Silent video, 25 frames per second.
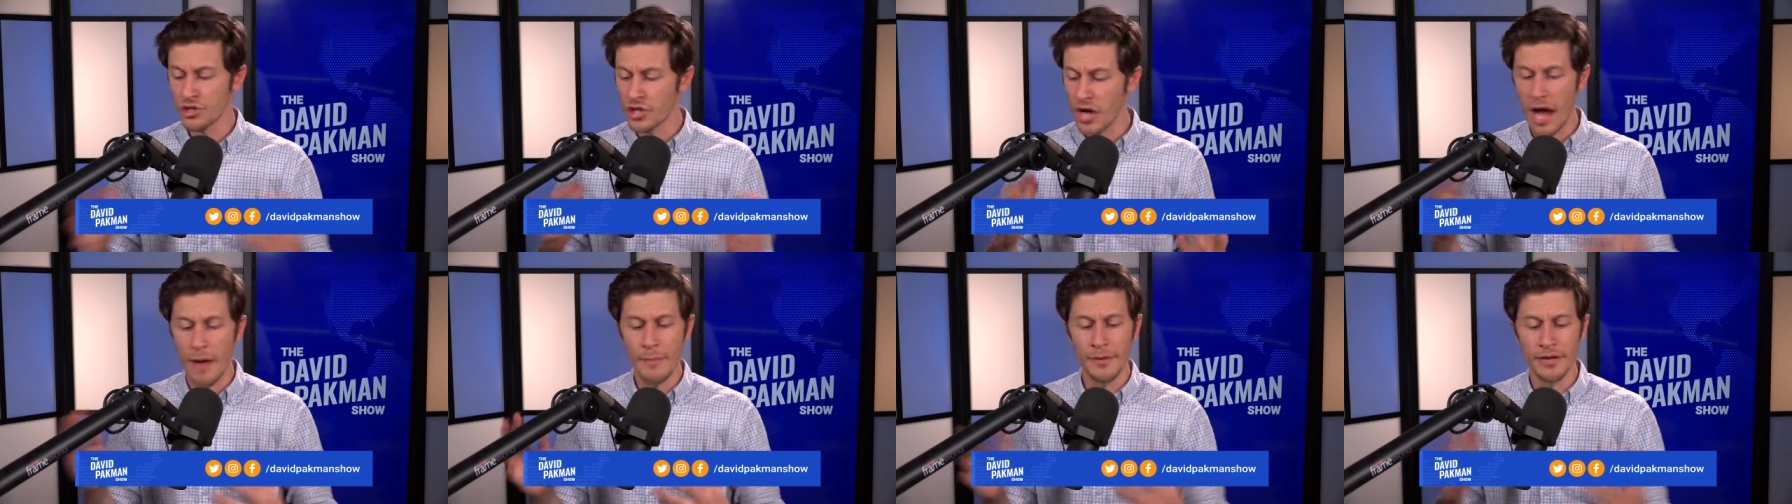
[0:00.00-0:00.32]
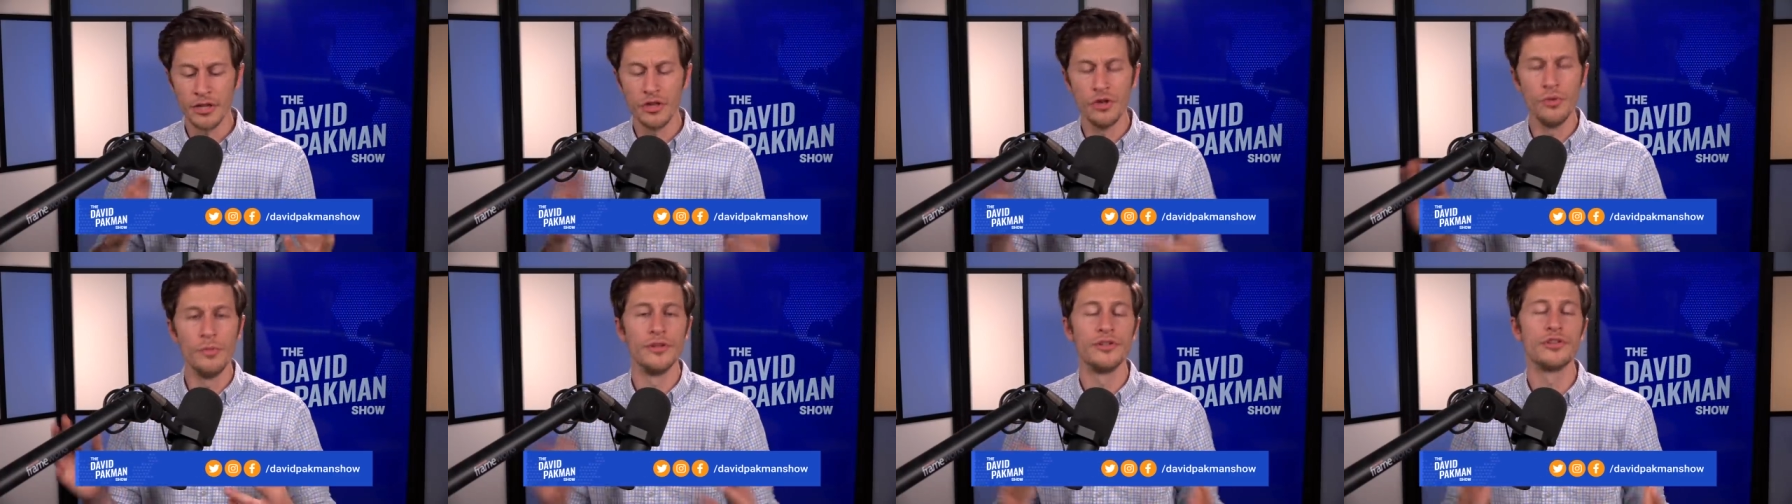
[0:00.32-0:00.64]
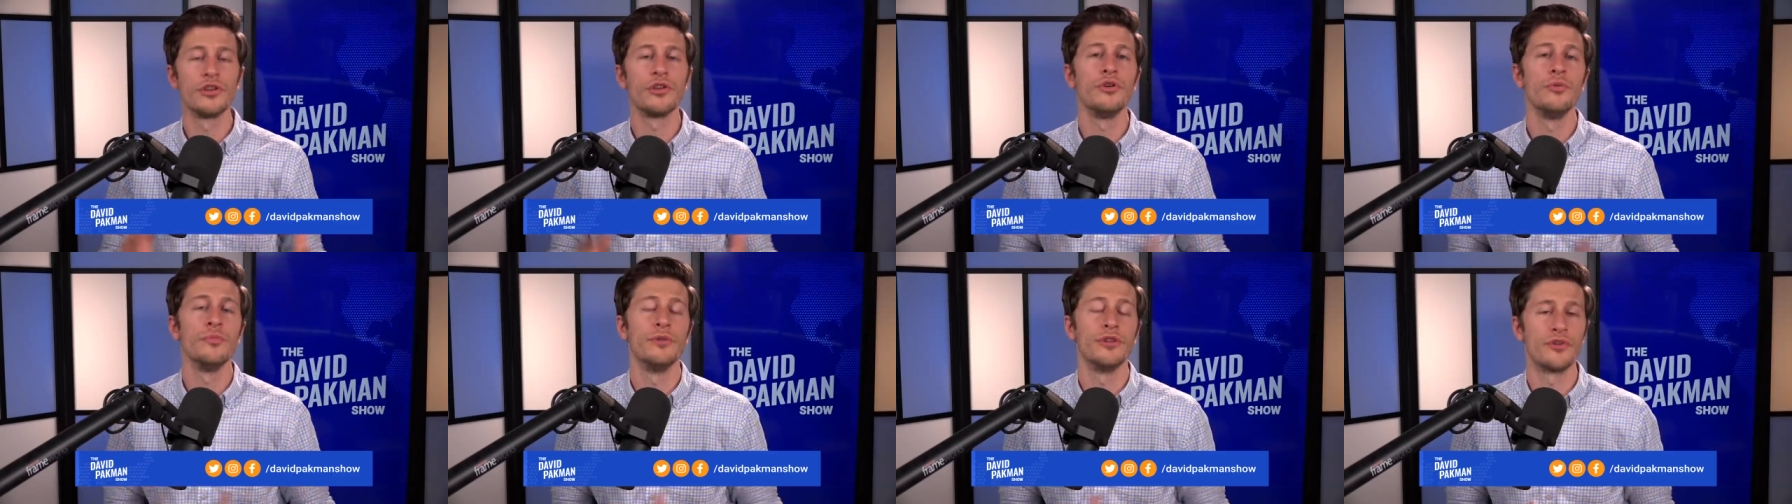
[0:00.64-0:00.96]
common human to
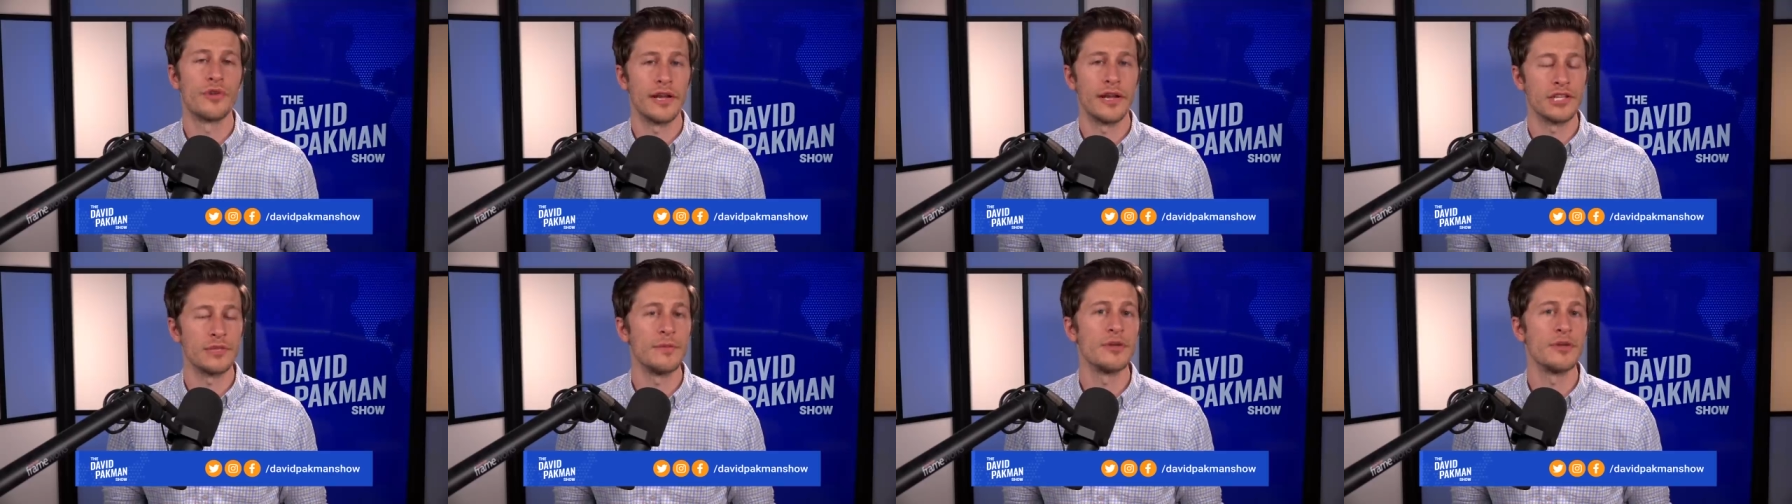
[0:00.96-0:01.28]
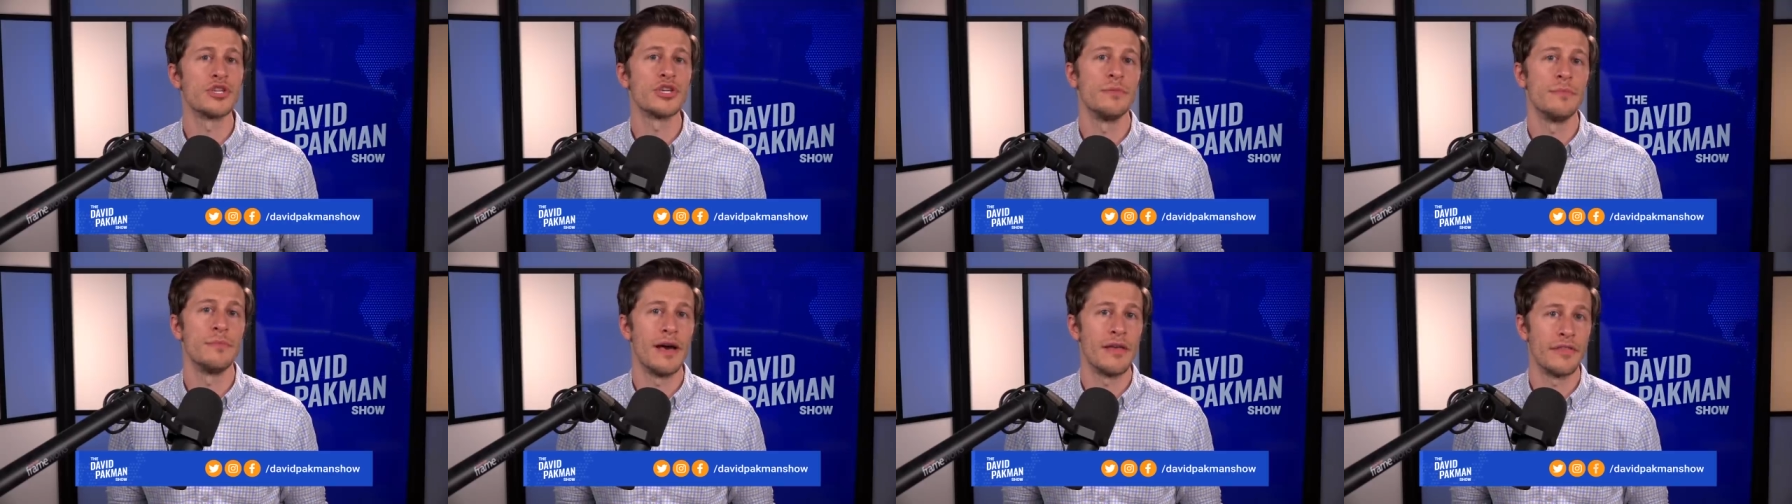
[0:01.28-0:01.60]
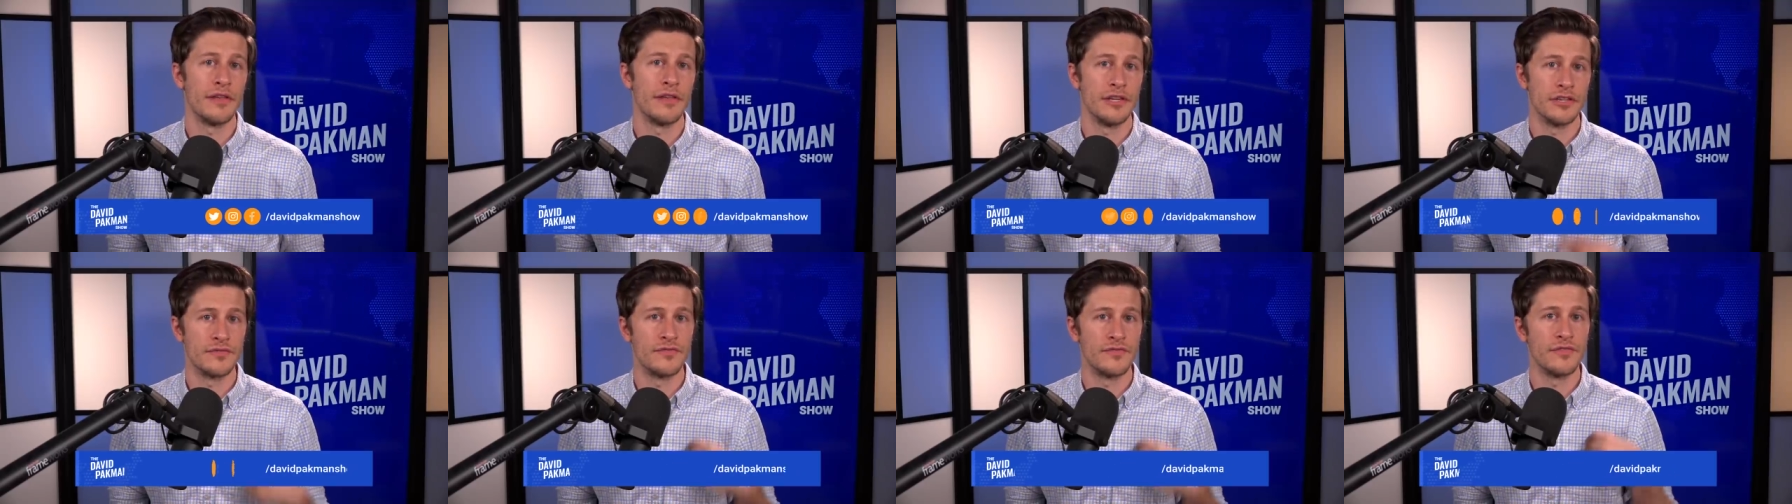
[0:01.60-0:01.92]
human transmission
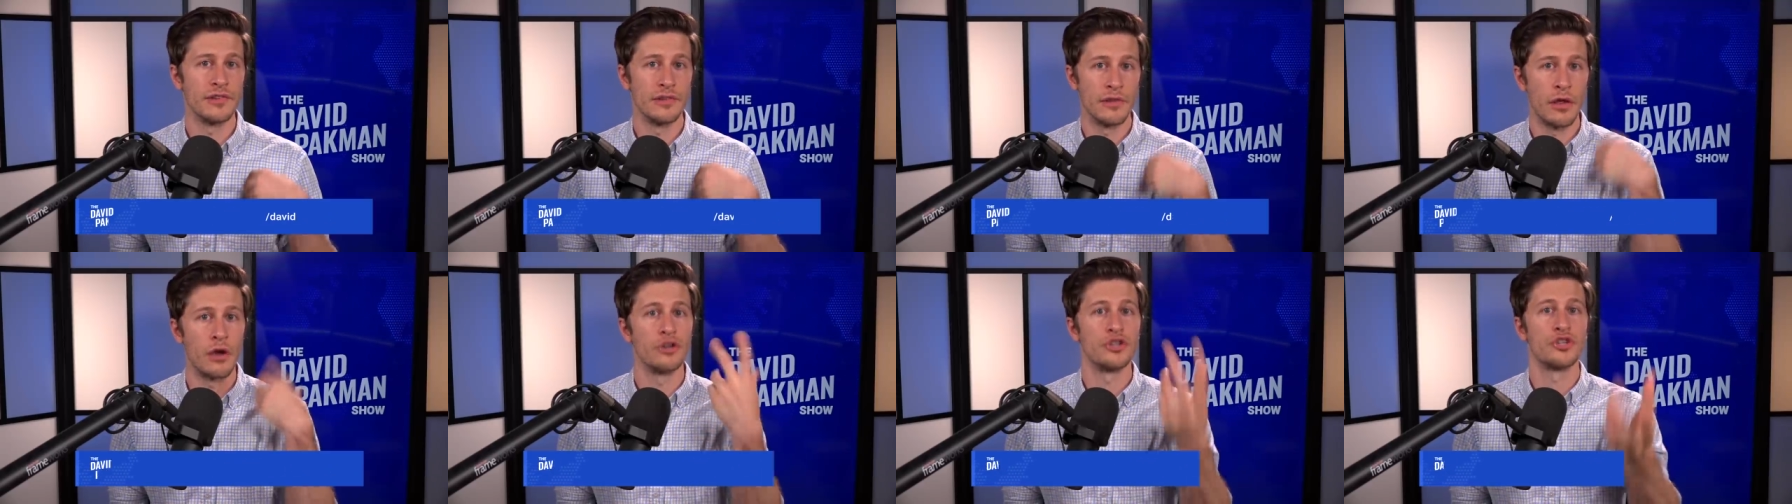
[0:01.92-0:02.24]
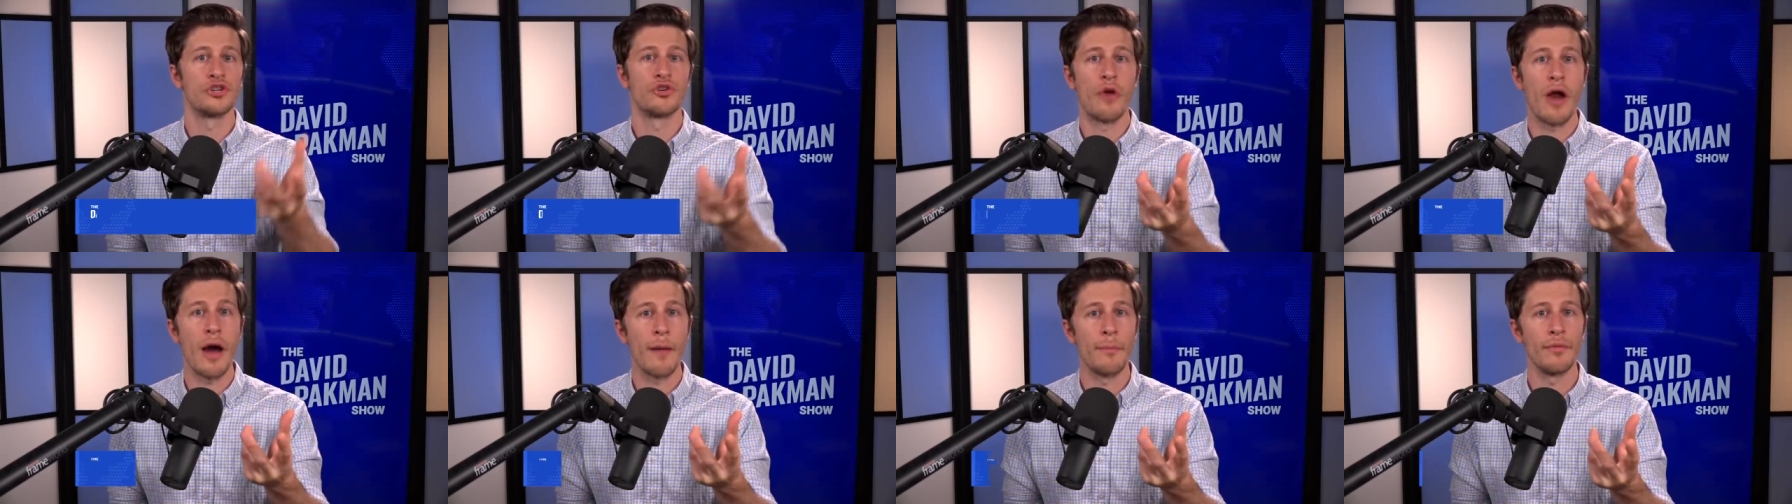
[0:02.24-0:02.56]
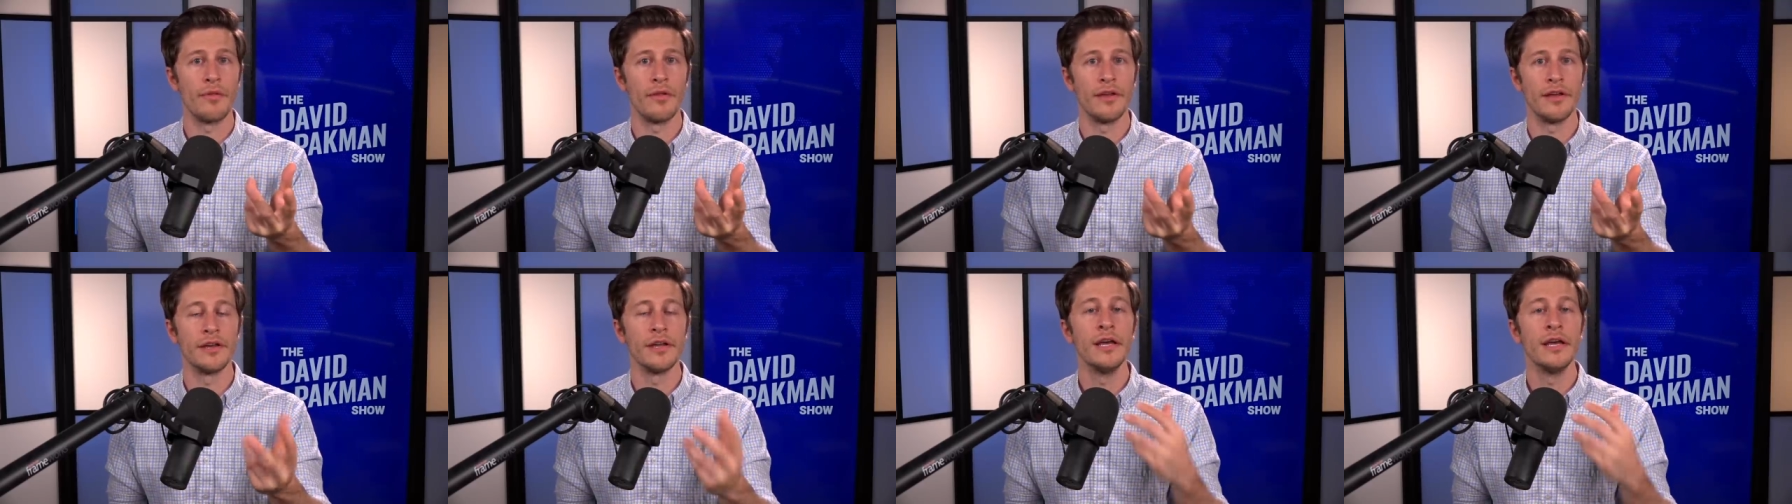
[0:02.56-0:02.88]
method is large
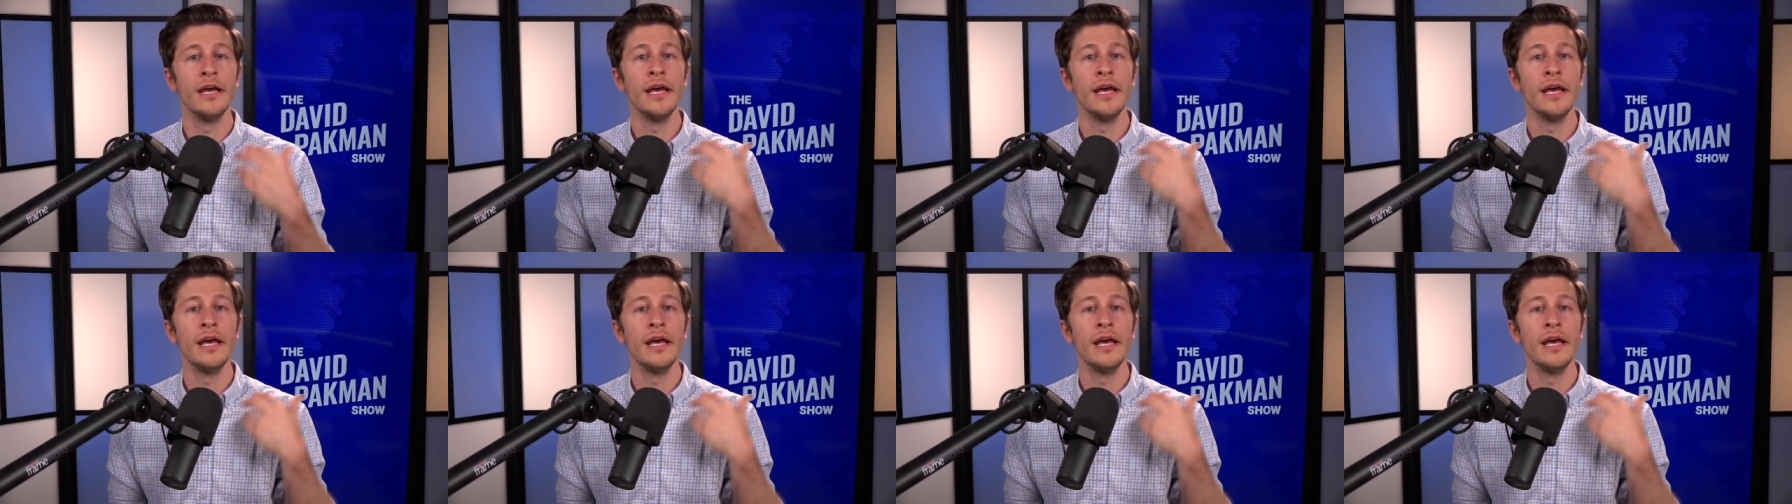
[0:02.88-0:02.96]
droplet.